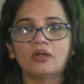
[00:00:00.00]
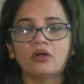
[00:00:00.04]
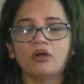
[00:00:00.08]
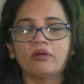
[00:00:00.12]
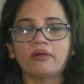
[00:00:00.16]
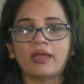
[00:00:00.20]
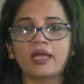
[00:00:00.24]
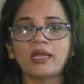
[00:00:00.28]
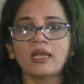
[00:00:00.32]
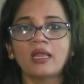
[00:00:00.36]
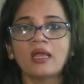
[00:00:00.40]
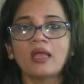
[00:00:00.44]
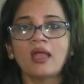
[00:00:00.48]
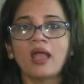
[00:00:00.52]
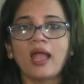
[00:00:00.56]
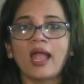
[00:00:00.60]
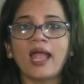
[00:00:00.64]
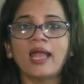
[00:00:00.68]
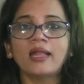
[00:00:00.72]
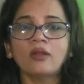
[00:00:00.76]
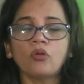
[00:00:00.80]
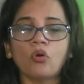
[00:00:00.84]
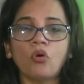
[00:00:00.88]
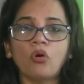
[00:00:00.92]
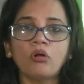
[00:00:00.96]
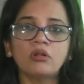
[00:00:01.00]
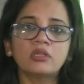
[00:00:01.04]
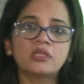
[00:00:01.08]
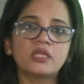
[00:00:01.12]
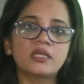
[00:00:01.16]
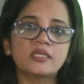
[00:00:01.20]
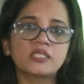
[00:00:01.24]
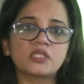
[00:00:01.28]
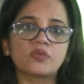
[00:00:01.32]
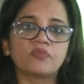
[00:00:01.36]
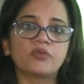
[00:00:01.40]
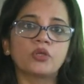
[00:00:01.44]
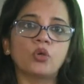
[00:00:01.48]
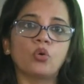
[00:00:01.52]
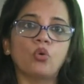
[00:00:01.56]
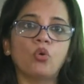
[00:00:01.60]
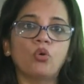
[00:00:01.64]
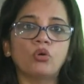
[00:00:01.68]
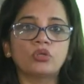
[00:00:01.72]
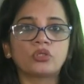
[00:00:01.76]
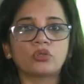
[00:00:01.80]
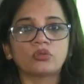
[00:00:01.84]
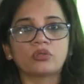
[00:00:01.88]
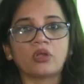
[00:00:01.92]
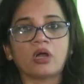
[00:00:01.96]
Alright, and all this we
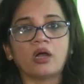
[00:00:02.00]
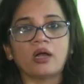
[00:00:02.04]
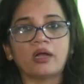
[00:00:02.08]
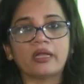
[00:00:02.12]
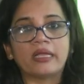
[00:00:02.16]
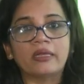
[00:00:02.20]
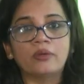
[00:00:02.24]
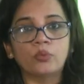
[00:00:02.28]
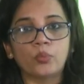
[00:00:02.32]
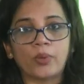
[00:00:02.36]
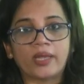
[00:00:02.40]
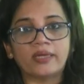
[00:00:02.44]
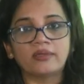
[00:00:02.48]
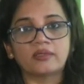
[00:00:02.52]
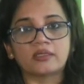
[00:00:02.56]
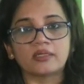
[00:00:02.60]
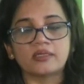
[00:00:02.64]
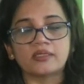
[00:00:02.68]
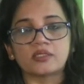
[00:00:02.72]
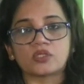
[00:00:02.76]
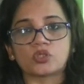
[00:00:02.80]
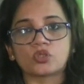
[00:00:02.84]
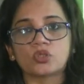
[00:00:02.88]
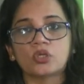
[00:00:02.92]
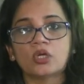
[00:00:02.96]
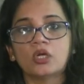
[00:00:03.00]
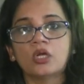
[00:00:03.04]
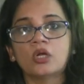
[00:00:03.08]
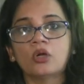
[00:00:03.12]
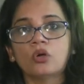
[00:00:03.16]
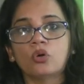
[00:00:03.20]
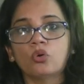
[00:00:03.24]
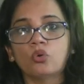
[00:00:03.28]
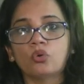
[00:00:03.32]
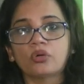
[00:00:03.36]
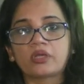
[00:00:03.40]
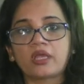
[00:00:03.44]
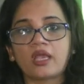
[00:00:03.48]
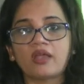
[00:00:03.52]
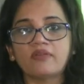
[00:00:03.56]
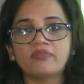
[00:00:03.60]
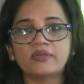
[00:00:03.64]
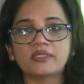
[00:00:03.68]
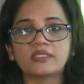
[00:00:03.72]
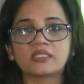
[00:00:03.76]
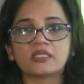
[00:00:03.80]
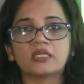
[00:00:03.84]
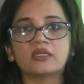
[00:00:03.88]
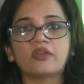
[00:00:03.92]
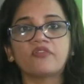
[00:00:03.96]
owe to the inventors who gave
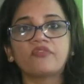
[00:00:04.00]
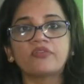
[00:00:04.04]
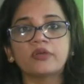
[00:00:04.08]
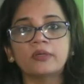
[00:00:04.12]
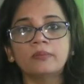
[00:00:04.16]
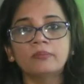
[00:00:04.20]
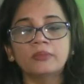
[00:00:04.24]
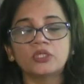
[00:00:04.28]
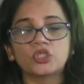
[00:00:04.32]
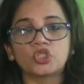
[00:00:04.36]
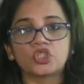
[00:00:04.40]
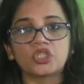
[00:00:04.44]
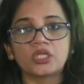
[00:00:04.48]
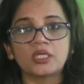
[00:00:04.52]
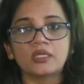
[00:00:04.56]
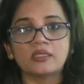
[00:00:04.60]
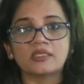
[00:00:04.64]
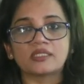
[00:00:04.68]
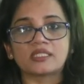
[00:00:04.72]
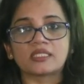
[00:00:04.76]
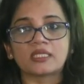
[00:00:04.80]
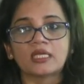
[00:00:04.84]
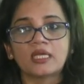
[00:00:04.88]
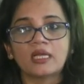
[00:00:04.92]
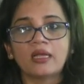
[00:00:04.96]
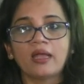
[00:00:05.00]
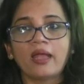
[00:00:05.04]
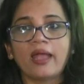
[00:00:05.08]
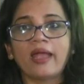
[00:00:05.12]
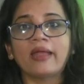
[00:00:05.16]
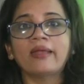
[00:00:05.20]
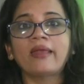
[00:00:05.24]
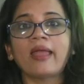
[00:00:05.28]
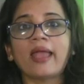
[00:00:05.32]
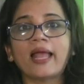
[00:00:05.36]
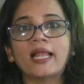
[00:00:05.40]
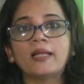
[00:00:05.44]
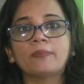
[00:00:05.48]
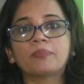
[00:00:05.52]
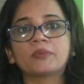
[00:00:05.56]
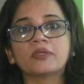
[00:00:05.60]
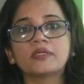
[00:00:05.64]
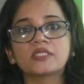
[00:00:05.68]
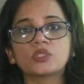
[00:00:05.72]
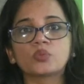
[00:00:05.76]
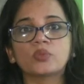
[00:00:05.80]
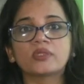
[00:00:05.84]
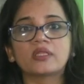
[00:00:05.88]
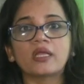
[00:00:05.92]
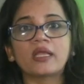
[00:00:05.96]
us the different machines and helped
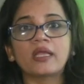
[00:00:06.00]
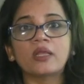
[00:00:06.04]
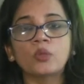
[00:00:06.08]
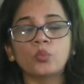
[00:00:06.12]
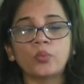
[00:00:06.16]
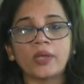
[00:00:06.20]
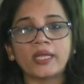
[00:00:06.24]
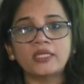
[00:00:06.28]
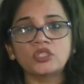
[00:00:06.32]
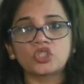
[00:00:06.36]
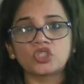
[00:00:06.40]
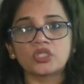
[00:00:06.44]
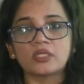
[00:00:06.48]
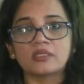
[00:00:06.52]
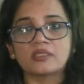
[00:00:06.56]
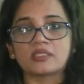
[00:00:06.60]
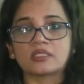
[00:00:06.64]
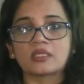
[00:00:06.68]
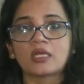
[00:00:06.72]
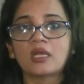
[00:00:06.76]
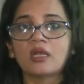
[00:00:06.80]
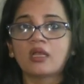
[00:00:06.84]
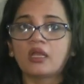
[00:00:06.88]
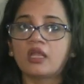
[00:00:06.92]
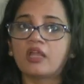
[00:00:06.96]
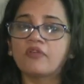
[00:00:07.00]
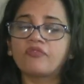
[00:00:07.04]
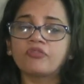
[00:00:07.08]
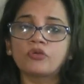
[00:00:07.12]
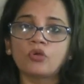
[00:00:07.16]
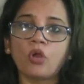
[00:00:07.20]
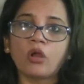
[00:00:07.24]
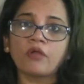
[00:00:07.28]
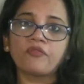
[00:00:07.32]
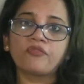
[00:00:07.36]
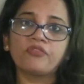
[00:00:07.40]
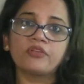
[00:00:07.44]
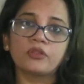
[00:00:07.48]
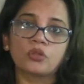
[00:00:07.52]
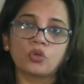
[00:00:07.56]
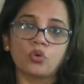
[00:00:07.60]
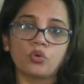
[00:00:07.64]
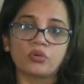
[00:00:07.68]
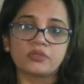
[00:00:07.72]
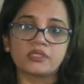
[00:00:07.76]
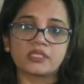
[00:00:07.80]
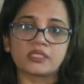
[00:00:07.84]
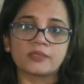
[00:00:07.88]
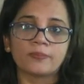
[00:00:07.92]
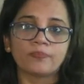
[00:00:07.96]
us with the inventions. If not for
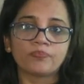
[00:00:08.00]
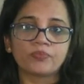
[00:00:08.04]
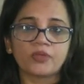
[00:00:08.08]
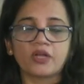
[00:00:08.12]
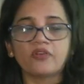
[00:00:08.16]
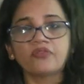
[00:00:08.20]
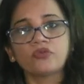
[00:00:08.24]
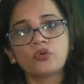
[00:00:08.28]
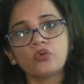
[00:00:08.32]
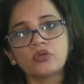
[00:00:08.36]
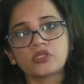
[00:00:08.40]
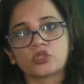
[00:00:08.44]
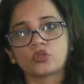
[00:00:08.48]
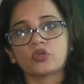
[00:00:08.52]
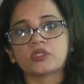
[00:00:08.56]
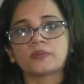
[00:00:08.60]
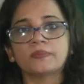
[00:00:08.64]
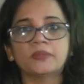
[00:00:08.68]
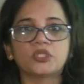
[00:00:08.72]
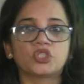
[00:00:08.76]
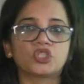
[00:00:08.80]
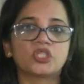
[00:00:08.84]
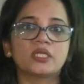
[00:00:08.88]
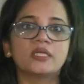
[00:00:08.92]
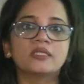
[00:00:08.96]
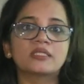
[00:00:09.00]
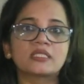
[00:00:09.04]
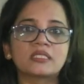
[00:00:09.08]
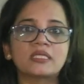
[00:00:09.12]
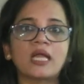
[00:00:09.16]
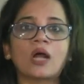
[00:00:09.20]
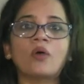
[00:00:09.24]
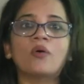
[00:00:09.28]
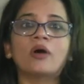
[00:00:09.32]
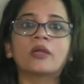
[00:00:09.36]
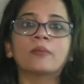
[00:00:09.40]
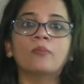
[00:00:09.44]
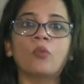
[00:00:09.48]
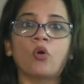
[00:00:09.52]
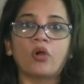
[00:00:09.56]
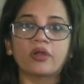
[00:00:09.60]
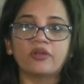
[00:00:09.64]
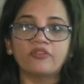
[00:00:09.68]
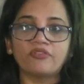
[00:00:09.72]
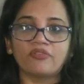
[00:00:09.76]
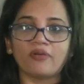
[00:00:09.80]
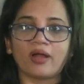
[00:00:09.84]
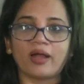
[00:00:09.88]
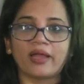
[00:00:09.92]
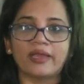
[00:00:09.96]
those, of course those machines now are
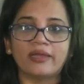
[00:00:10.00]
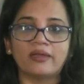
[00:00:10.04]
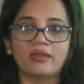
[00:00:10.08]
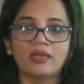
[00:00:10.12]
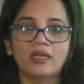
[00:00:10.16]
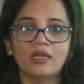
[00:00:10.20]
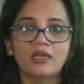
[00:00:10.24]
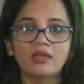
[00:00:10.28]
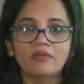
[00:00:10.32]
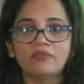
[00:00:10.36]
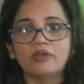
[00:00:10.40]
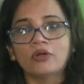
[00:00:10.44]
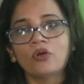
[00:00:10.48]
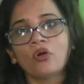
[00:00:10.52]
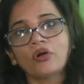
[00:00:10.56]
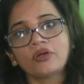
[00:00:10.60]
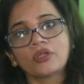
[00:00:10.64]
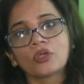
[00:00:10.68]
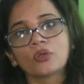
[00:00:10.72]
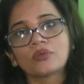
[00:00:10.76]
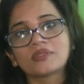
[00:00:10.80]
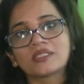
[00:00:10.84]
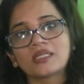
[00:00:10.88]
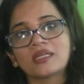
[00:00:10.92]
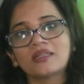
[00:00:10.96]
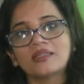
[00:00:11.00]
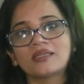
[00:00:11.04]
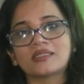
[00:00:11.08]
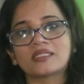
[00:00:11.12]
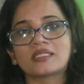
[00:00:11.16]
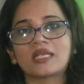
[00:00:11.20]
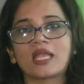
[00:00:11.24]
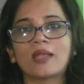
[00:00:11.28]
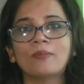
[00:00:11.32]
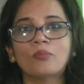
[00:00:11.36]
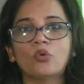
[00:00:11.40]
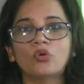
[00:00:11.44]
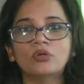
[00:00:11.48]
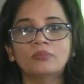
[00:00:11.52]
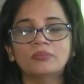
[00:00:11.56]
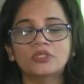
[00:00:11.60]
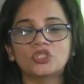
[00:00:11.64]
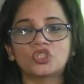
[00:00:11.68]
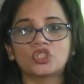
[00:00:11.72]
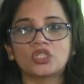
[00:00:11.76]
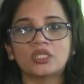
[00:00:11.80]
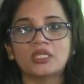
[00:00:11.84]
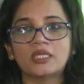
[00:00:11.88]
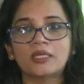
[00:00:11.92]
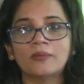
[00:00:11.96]
modified. We're not using the same old
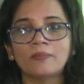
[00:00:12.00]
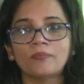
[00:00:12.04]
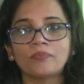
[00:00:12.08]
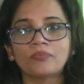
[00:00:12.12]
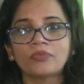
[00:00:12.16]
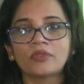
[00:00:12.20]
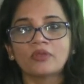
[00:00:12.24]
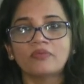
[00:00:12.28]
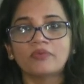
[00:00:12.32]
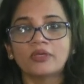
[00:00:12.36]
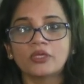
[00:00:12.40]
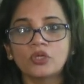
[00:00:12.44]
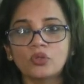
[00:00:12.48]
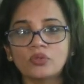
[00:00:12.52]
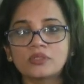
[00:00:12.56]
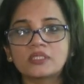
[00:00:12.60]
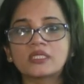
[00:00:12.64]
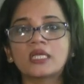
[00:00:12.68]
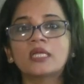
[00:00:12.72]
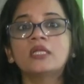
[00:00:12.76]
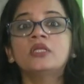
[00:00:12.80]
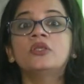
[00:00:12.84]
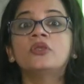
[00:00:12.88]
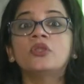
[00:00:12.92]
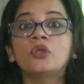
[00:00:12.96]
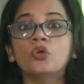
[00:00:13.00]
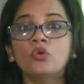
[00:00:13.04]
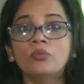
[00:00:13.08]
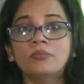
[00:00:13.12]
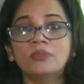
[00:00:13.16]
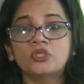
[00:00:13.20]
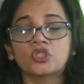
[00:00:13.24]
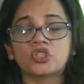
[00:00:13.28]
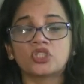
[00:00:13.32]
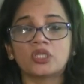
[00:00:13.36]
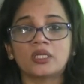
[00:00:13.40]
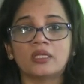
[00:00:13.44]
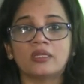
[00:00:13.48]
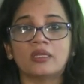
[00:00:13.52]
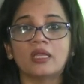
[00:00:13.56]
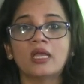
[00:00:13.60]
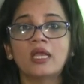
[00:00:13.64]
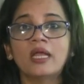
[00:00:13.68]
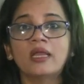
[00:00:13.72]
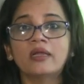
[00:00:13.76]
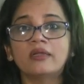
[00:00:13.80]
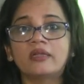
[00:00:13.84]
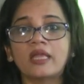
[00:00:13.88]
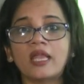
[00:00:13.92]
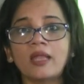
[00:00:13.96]
machine. We're using new machine.
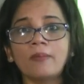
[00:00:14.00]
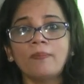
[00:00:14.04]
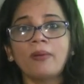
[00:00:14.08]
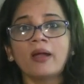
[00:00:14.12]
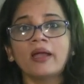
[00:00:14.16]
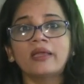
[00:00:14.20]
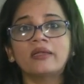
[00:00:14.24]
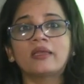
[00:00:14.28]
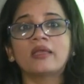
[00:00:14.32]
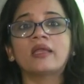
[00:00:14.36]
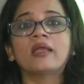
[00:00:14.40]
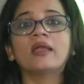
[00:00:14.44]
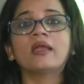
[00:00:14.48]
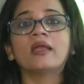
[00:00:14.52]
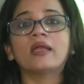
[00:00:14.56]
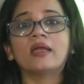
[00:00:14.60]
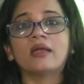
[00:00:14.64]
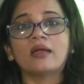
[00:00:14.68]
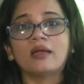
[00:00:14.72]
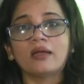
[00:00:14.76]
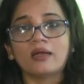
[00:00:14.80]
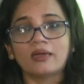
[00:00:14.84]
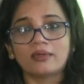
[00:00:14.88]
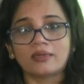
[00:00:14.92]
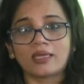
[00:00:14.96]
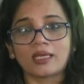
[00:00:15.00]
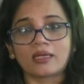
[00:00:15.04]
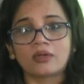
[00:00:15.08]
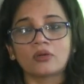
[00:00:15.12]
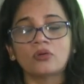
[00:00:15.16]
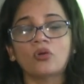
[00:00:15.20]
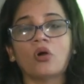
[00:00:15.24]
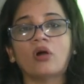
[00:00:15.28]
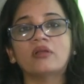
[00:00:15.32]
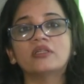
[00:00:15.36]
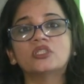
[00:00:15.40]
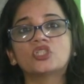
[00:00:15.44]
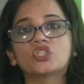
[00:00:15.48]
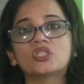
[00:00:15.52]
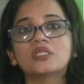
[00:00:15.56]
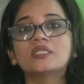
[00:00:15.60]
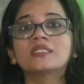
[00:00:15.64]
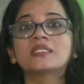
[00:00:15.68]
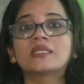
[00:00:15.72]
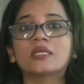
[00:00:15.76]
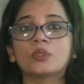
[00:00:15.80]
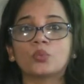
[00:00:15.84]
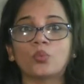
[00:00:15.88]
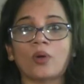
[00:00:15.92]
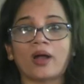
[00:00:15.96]
Day by day, technology
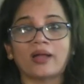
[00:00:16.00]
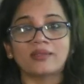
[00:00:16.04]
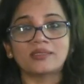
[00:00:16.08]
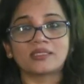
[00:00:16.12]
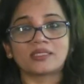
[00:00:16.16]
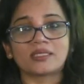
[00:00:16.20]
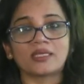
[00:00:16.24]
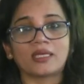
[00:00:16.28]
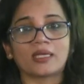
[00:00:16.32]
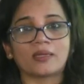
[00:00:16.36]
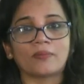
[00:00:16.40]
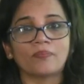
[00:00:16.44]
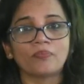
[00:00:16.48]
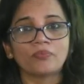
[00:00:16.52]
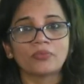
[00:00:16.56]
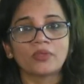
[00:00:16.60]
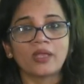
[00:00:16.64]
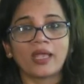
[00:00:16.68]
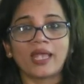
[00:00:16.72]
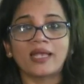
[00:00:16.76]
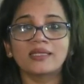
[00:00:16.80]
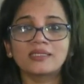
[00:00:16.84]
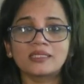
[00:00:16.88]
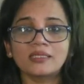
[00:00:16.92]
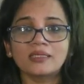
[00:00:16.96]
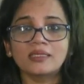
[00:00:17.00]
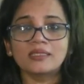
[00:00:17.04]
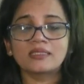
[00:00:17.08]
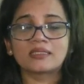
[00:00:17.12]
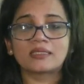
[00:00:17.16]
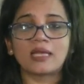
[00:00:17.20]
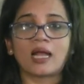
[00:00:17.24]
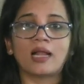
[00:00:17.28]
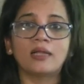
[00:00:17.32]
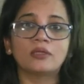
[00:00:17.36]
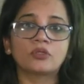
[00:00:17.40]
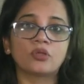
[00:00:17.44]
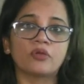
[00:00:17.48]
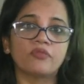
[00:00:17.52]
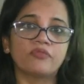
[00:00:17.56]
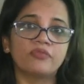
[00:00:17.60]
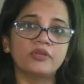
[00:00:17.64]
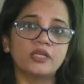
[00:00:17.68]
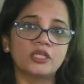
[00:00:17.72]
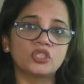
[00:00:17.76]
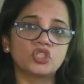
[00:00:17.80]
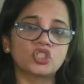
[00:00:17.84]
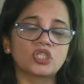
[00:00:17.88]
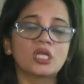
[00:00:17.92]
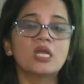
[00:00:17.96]
is advancing, as a result of
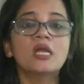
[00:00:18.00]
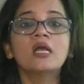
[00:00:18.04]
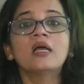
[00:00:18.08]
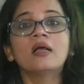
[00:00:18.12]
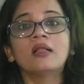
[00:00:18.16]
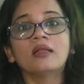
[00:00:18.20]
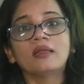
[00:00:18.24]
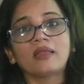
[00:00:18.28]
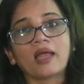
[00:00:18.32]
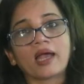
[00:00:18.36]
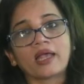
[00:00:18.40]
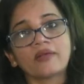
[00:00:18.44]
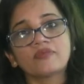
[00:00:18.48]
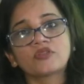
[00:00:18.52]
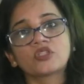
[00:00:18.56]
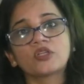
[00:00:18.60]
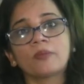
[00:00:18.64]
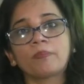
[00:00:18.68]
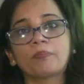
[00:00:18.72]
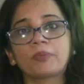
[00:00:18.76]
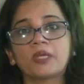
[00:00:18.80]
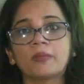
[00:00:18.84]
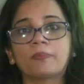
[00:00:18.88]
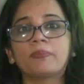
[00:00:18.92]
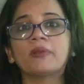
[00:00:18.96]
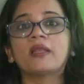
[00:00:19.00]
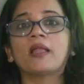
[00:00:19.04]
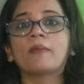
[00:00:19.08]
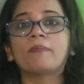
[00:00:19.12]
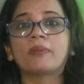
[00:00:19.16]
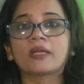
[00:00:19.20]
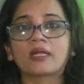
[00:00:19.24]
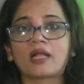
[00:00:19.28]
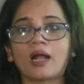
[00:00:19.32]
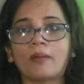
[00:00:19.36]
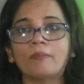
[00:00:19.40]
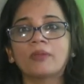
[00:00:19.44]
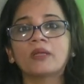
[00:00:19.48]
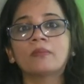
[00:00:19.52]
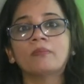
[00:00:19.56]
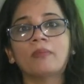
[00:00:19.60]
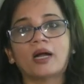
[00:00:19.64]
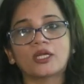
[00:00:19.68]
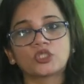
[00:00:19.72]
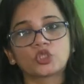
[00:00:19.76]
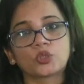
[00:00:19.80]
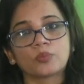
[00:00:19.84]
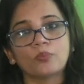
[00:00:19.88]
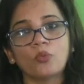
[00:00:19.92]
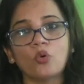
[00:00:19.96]
which lives of people are becoming
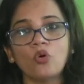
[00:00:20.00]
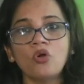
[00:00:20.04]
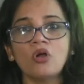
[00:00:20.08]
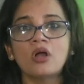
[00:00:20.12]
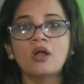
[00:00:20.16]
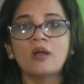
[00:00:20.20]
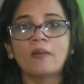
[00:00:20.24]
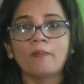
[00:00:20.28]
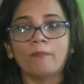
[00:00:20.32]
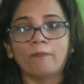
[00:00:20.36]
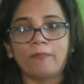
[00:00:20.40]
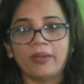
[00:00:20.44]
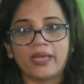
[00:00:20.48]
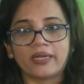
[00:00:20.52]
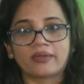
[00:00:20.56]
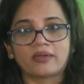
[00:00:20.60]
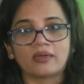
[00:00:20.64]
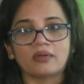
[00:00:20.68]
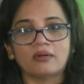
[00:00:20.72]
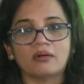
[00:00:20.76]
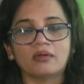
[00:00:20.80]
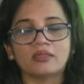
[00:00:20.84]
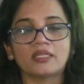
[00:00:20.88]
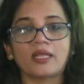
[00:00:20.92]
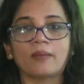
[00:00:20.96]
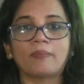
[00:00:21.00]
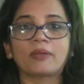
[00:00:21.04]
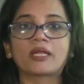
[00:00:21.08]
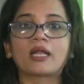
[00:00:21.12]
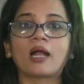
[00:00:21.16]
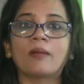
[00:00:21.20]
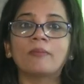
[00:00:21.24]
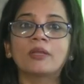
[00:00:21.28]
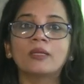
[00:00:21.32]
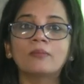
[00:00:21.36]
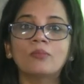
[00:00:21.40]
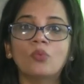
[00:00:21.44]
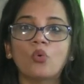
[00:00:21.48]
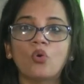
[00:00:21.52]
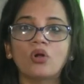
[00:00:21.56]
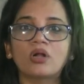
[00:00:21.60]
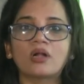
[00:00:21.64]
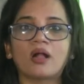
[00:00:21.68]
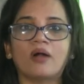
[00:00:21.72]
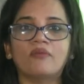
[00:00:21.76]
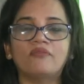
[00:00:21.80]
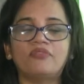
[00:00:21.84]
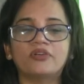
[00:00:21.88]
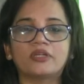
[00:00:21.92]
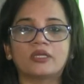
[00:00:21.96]
much more better. They're becoming more
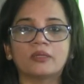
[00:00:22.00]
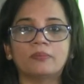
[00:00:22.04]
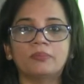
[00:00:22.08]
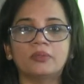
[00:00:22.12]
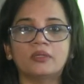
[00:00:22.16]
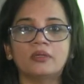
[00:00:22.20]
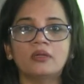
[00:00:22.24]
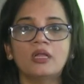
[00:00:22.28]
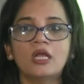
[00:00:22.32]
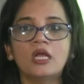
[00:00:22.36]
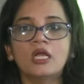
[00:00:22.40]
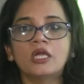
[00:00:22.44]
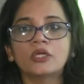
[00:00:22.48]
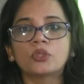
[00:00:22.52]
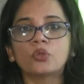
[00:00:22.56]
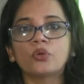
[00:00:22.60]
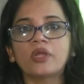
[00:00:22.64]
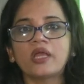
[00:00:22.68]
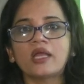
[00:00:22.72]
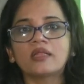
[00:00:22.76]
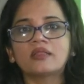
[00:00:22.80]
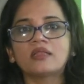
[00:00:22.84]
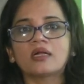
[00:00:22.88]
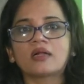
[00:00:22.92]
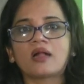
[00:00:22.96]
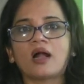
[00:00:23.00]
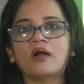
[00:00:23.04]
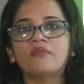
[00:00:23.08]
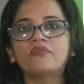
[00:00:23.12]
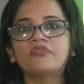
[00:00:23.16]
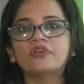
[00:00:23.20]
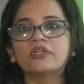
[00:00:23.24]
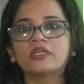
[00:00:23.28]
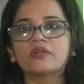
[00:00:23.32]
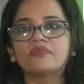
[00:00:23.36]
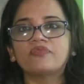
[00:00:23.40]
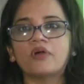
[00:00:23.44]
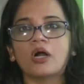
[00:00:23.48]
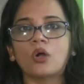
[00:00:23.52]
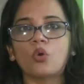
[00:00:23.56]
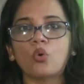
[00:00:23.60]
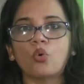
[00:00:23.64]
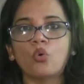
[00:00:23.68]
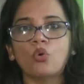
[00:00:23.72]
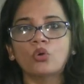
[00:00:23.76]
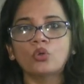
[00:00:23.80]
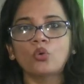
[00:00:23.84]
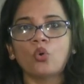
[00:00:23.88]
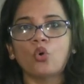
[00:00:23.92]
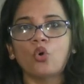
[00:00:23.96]
comfortable. Today at the comfort of our
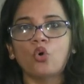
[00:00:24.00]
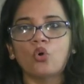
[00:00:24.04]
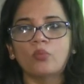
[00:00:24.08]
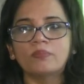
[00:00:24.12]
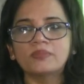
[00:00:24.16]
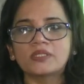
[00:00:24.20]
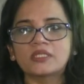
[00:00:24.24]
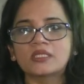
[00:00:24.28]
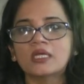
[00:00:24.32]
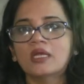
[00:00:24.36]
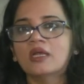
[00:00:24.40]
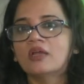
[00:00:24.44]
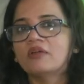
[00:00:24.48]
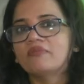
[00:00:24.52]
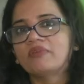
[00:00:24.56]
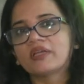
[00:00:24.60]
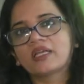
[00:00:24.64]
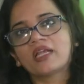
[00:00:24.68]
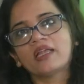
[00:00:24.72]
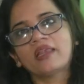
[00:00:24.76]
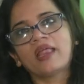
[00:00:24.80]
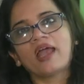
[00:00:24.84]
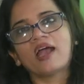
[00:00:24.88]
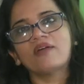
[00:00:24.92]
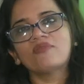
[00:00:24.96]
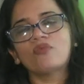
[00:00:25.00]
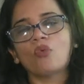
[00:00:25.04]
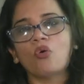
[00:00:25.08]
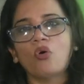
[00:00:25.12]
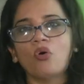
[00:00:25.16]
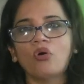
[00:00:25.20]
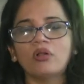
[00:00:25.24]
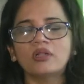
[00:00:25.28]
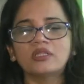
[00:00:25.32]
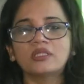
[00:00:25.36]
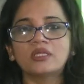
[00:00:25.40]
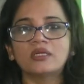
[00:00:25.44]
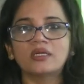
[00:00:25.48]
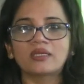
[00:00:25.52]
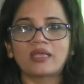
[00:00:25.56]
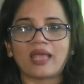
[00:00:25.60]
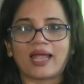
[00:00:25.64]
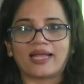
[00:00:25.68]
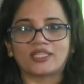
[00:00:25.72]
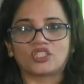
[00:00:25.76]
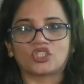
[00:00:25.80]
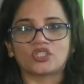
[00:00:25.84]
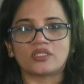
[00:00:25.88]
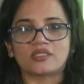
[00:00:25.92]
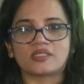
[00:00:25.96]
own homes, we can have all the
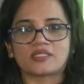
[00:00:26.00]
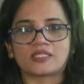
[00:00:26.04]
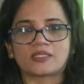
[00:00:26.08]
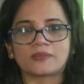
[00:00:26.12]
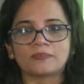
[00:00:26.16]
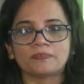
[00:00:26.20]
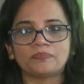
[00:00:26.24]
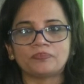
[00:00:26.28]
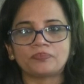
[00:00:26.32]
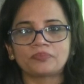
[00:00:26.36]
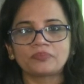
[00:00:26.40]
gadgets.